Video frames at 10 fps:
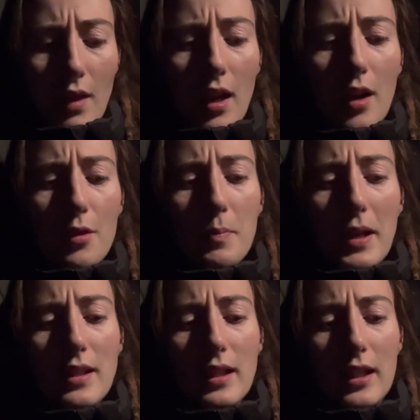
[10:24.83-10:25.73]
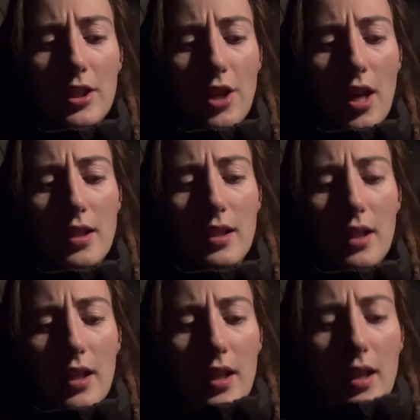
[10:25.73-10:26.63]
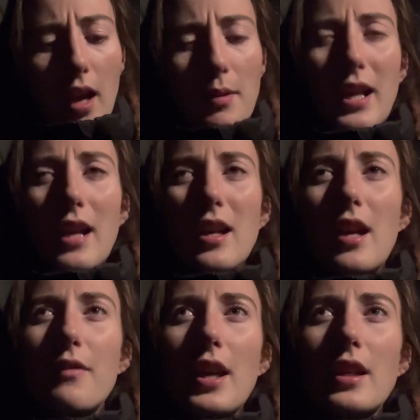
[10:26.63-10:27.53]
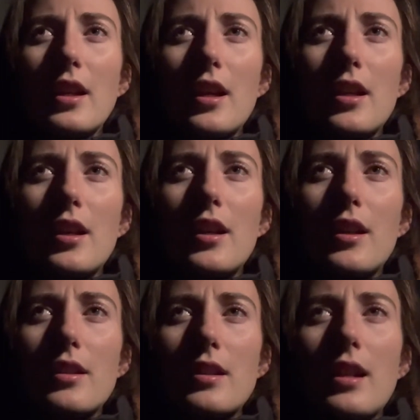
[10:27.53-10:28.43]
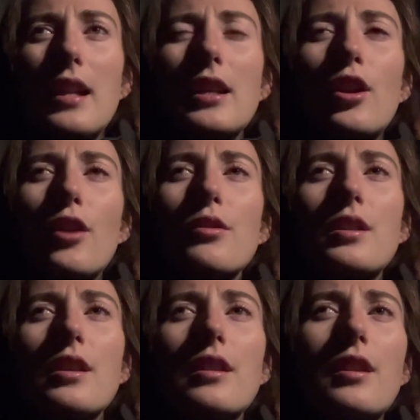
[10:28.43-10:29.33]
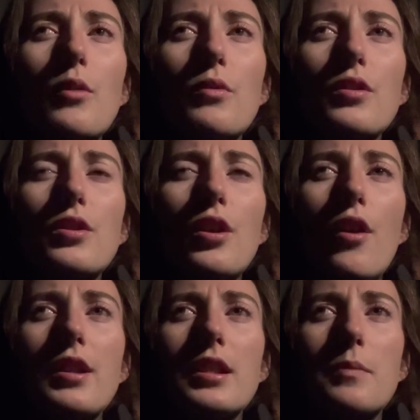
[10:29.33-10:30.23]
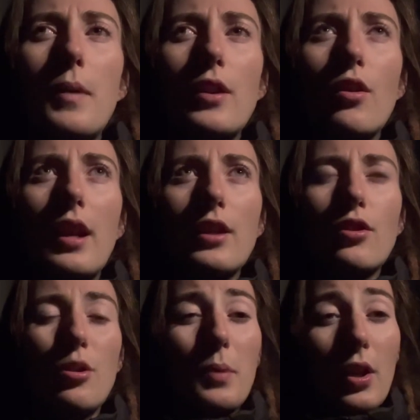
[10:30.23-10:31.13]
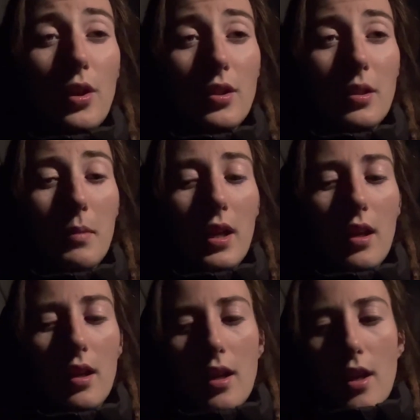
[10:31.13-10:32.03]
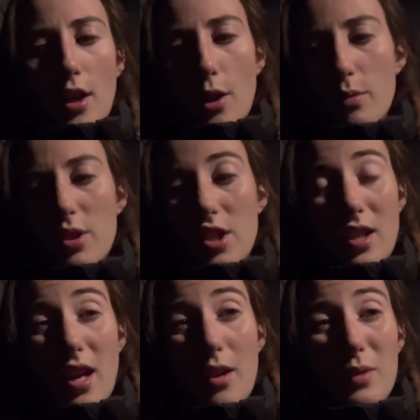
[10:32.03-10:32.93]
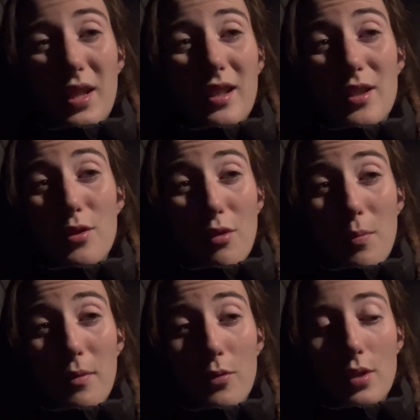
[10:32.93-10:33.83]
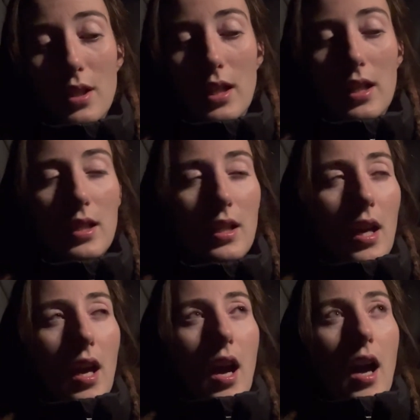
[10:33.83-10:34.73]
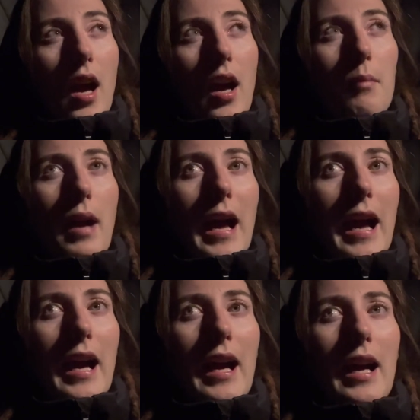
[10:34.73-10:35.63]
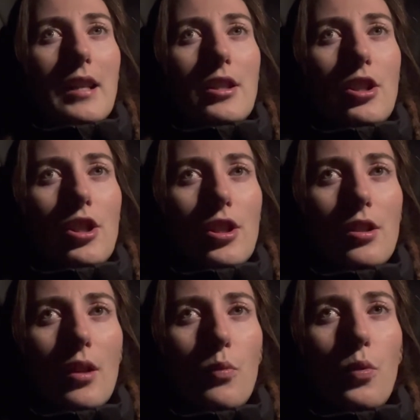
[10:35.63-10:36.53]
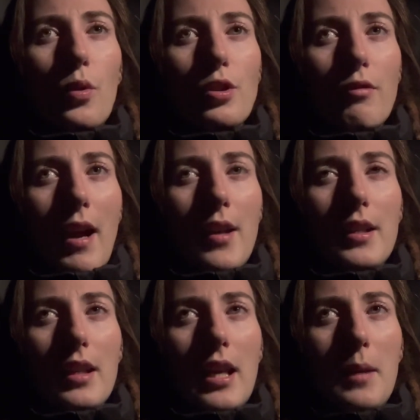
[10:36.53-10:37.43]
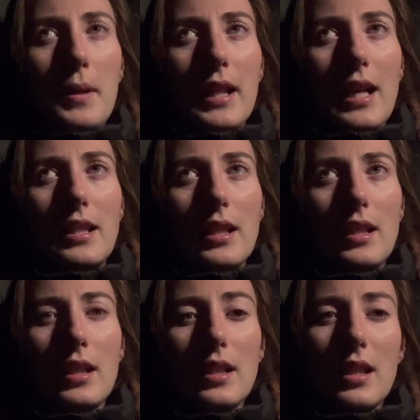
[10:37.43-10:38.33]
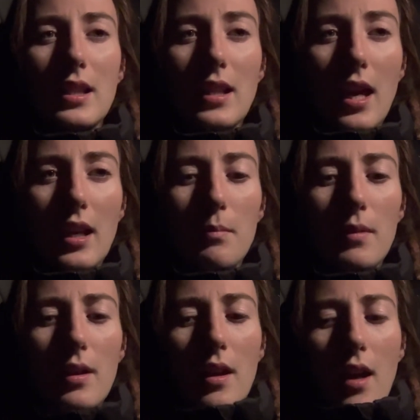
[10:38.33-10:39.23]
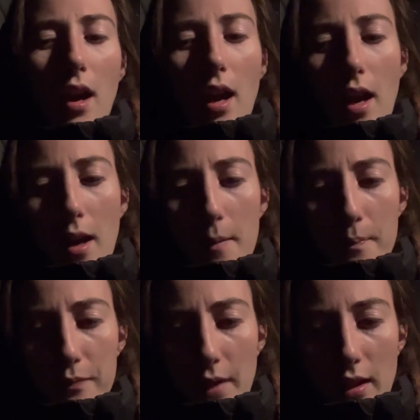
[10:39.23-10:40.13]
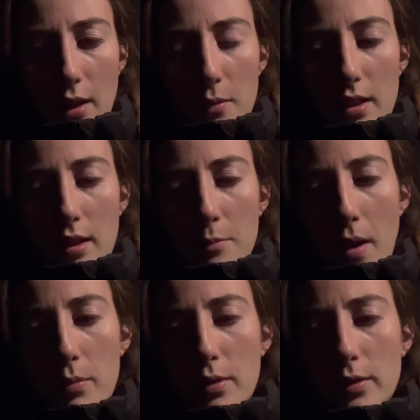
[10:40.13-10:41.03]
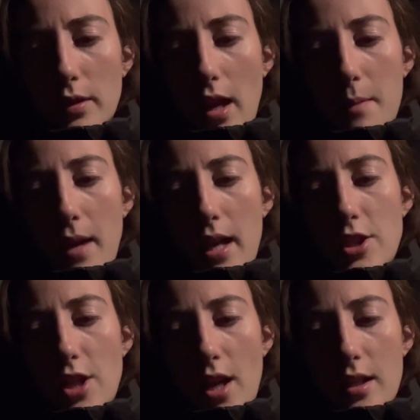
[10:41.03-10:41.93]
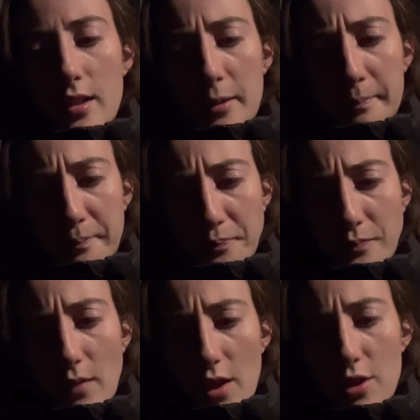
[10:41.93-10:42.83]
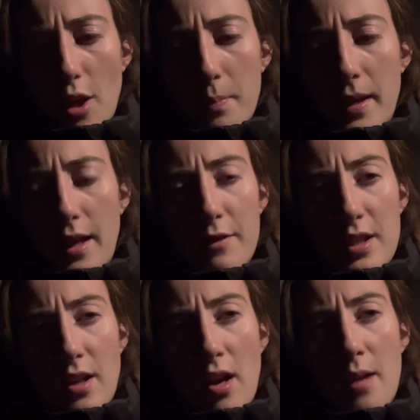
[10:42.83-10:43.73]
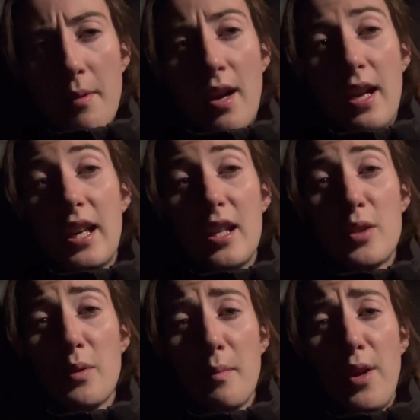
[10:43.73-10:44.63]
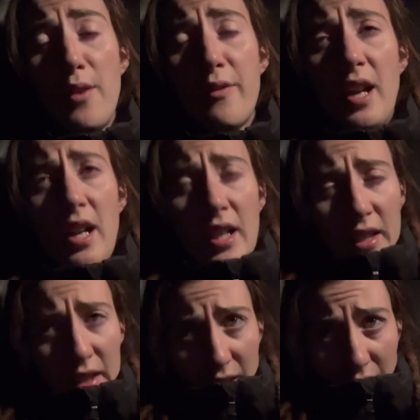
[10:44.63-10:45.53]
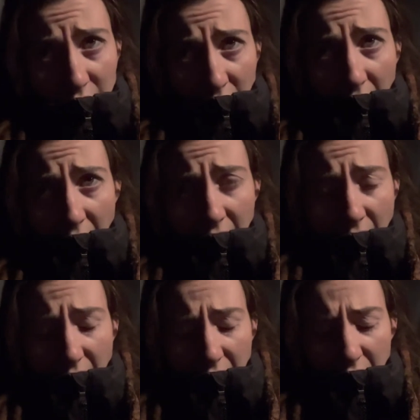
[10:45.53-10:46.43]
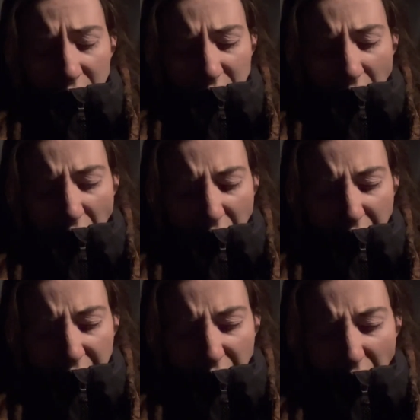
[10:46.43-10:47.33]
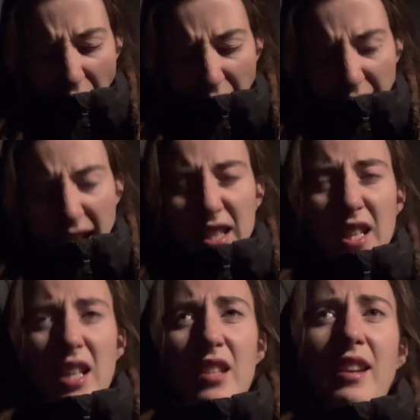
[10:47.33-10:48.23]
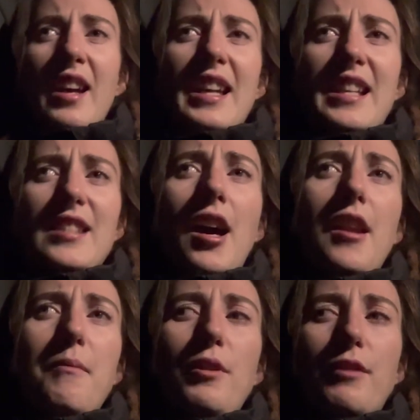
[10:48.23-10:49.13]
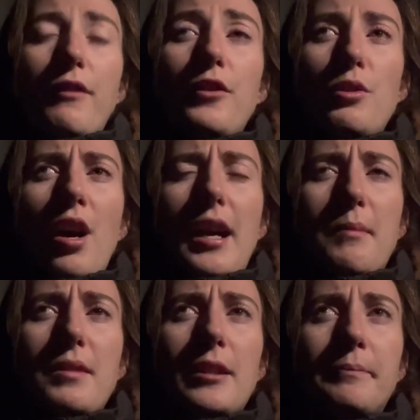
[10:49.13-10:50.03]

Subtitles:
I was basically just, I was at kind of like a slightly closer than I was to Lawrence, but not like super close to Mia, who was just kind of within this group of horses, and just walked around keeping that distance the same. Like there was a little bubble, and just stopping every time her ears would move. And her ears kind of, her ears kind of moved a few times.